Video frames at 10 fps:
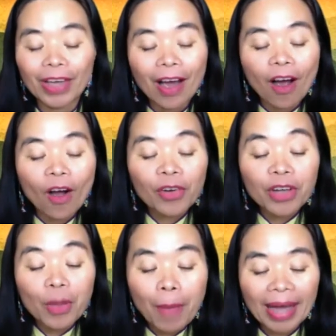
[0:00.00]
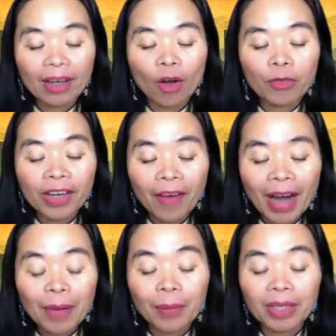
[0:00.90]
on the back of
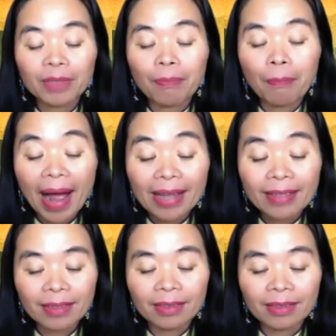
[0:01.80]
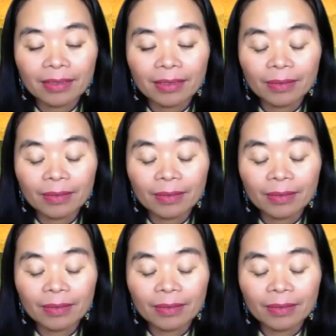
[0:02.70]
grandma's bicycle.